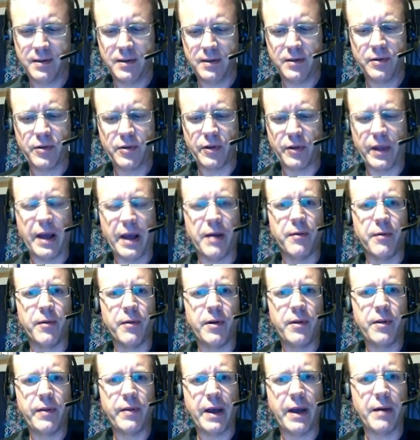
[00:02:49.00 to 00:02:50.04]
So
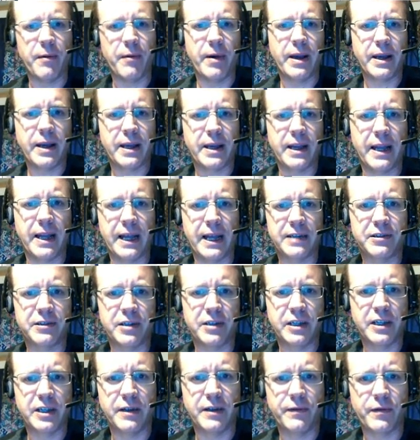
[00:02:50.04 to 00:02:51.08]
that way it can actually
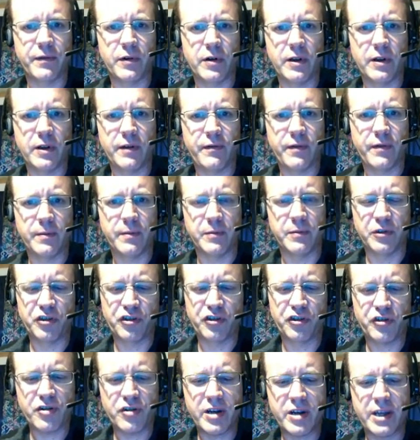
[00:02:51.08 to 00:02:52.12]
convert it from the
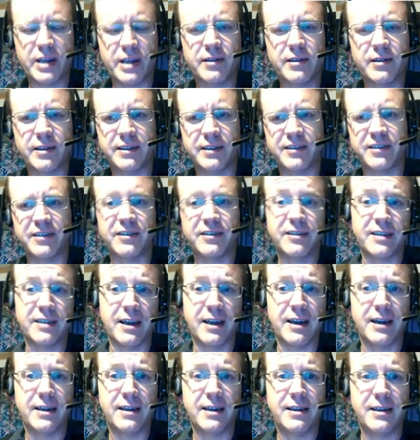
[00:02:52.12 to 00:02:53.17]
string that's
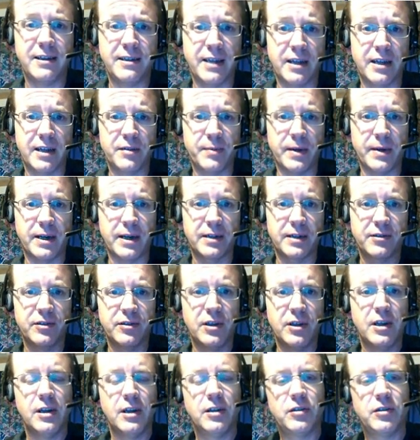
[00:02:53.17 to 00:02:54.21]
inside the text box
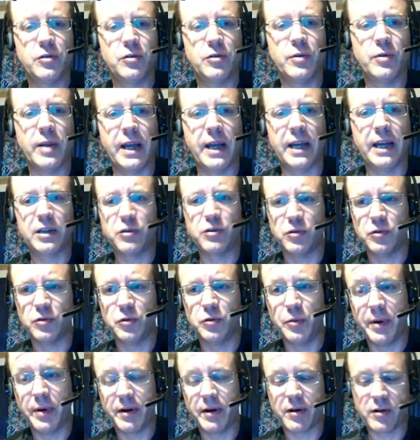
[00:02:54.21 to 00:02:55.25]
to an actual
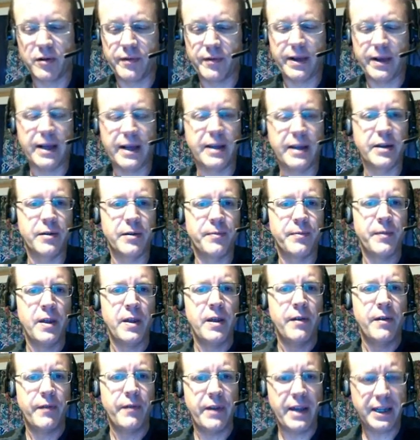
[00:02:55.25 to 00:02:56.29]
numerical value.
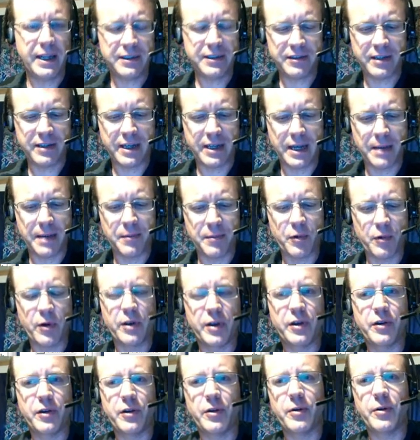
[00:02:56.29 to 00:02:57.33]
The next thing I'm going
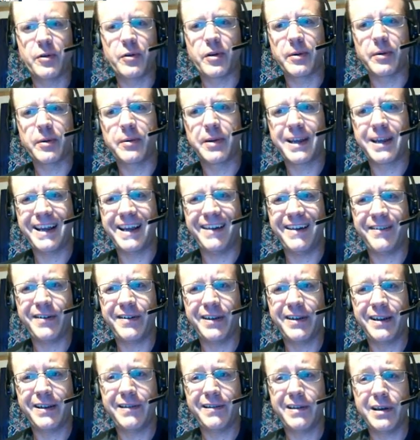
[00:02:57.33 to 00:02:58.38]
to do is I'm going to
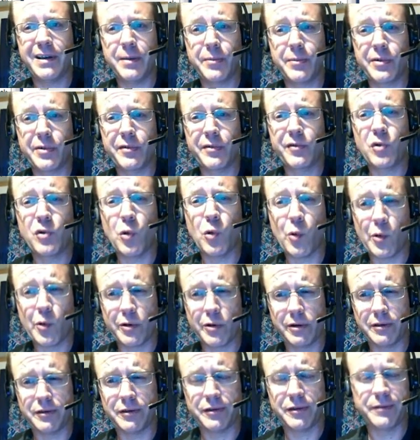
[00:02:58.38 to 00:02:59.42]
calculate the number of
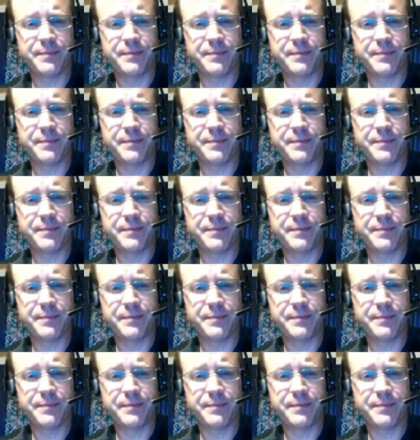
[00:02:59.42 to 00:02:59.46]
quarters.